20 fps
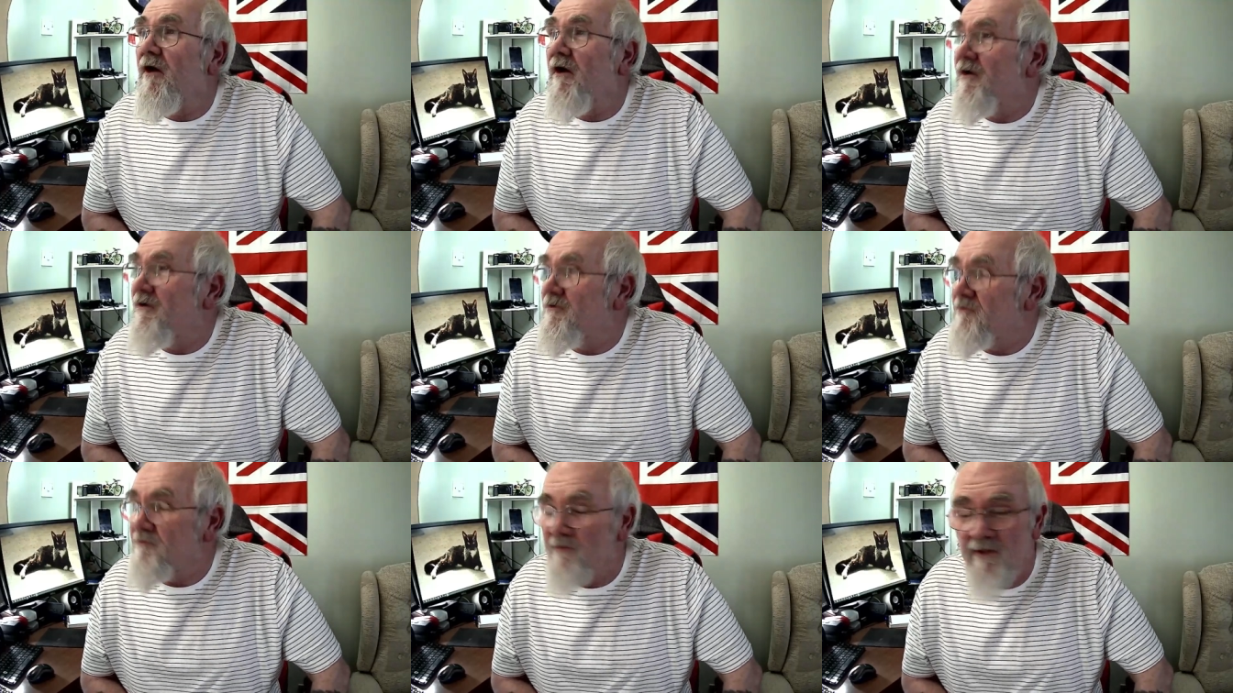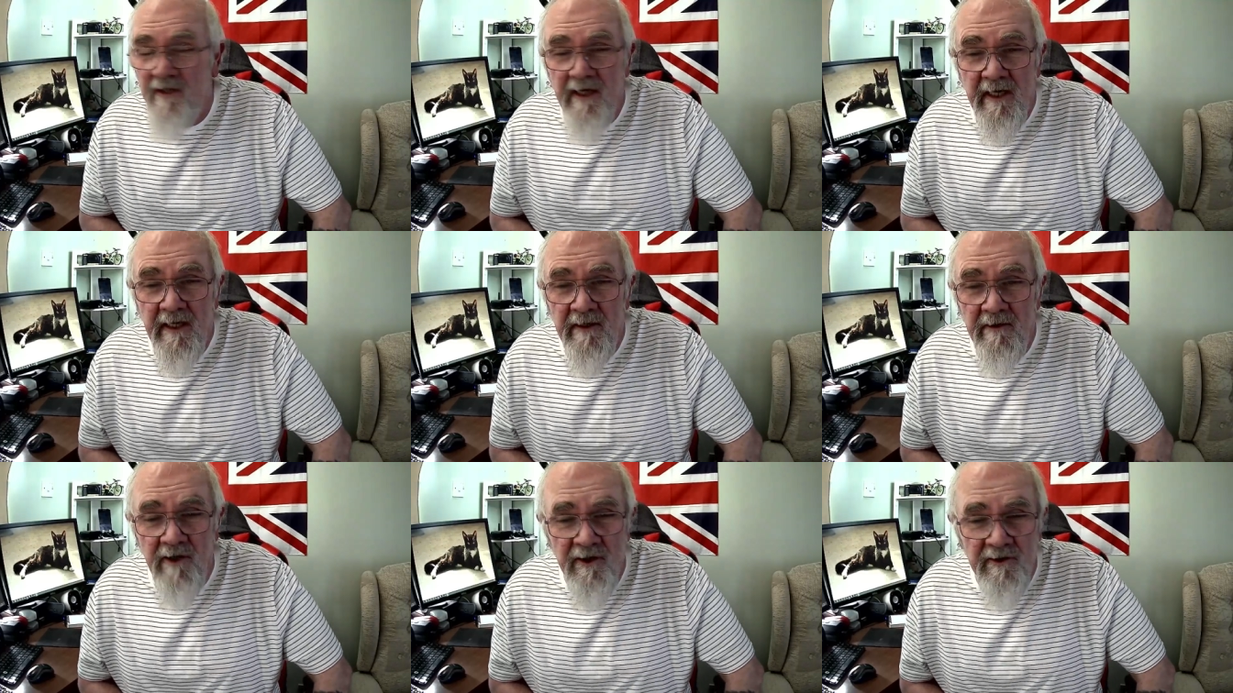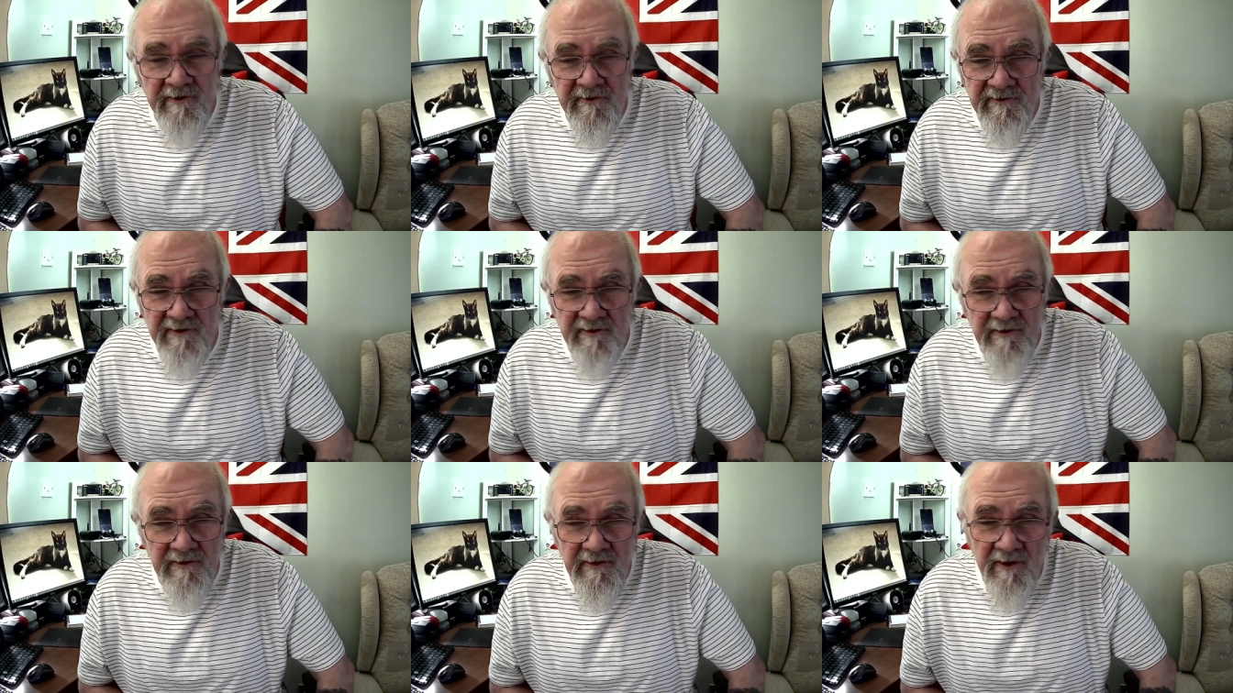over there
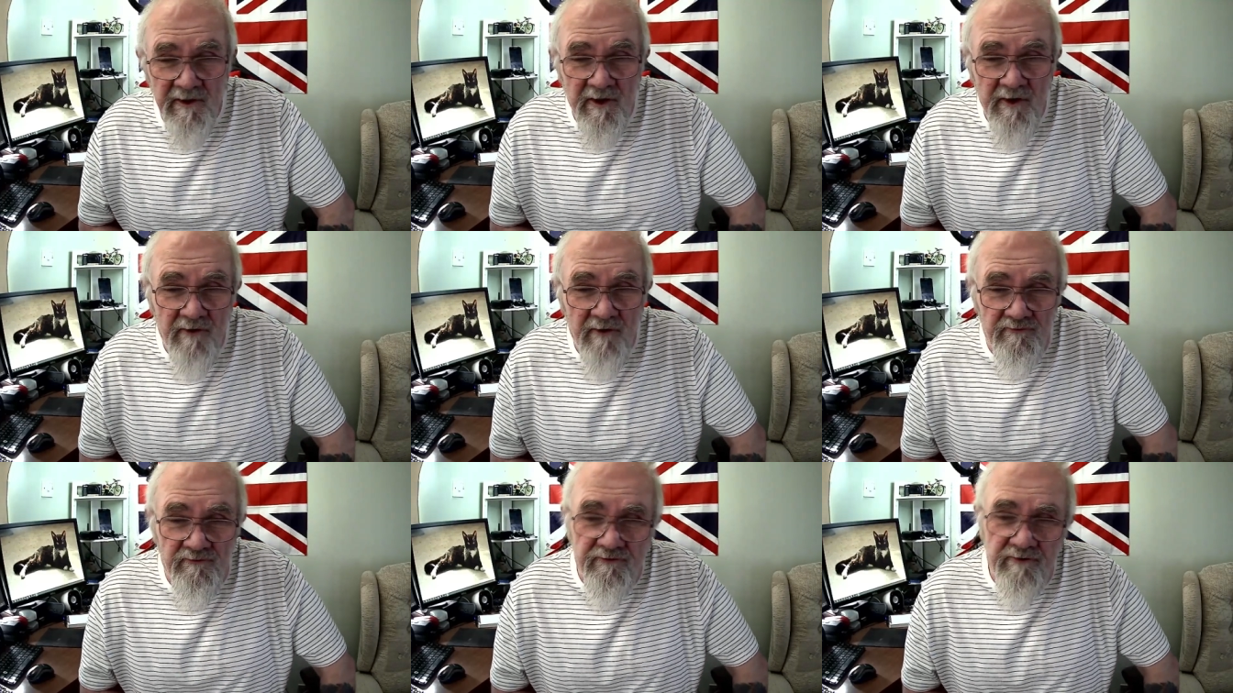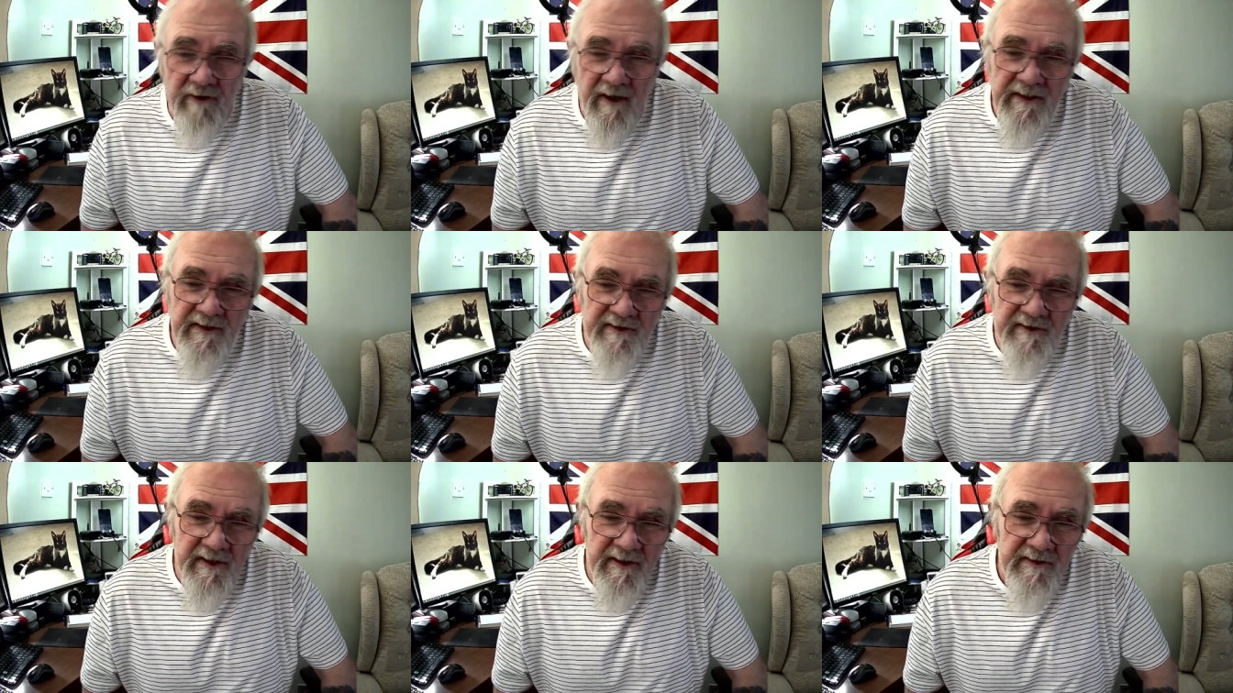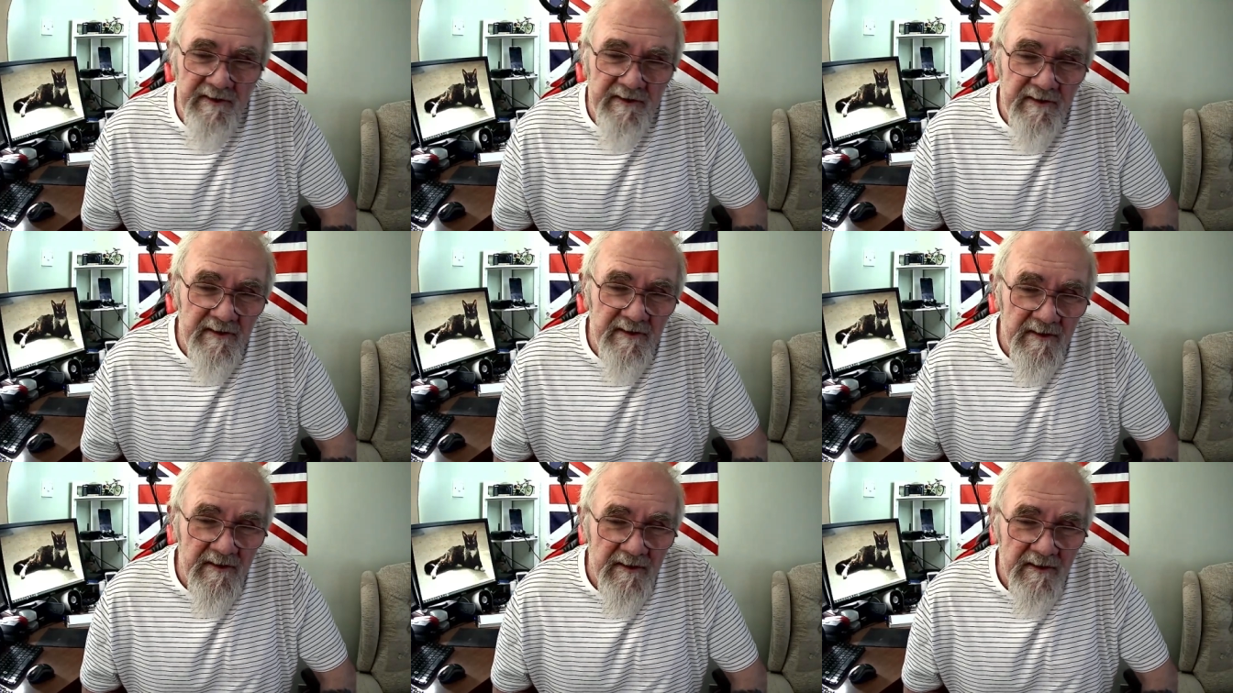as
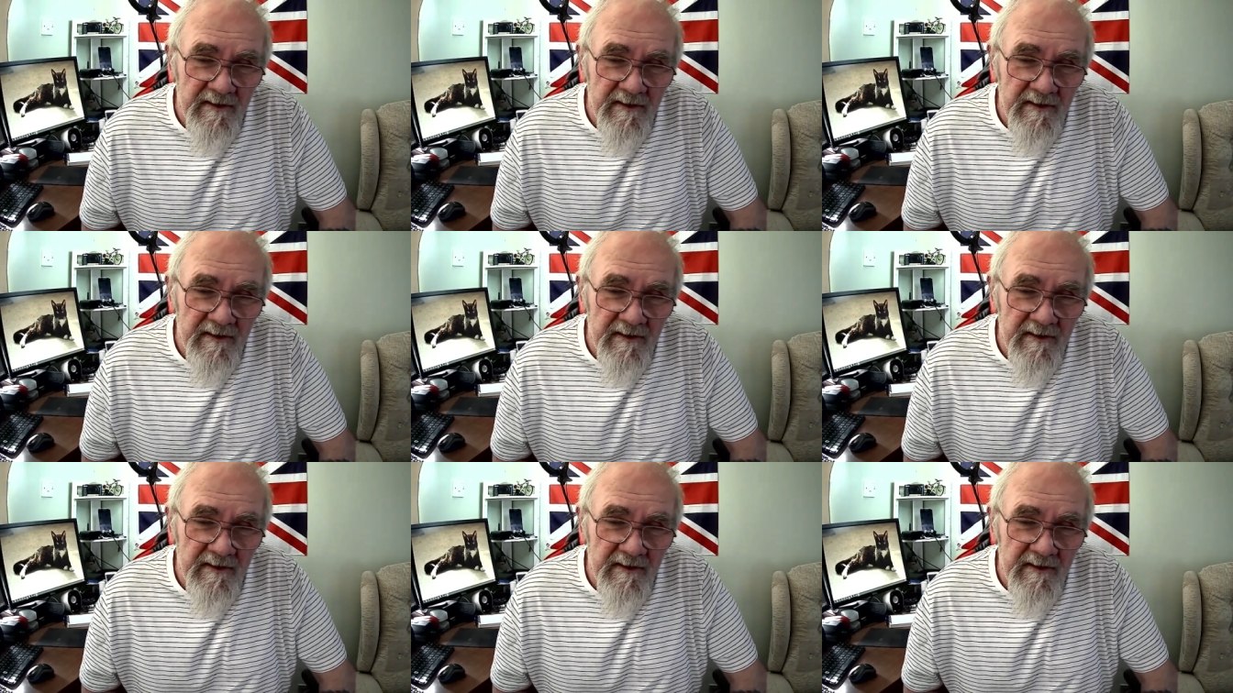racists